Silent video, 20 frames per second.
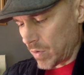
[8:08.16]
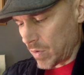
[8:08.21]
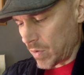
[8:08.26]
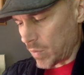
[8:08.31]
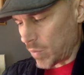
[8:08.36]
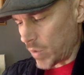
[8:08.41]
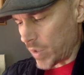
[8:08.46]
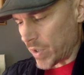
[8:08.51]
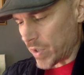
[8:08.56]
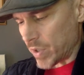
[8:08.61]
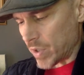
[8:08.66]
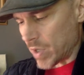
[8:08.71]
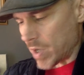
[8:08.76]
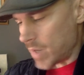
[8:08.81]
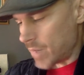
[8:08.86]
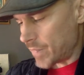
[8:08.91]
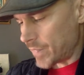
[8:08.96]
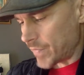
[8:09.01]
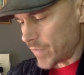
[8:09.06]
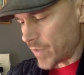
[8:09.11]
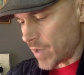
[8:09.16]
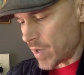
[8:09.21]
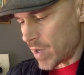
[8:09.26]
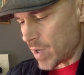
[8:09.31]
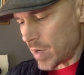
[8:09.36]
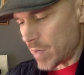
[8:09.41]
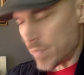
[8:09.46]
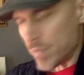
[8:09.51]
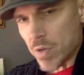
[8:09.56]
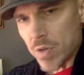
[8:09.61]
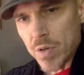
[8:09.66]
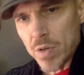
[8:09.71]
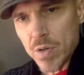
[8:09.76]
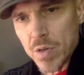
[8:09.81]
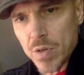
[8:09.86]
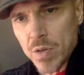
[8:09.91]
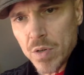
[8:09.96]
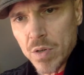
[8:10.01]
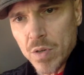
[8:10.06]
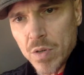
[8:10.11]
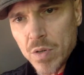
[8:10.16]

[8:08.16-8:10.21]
where you come from, or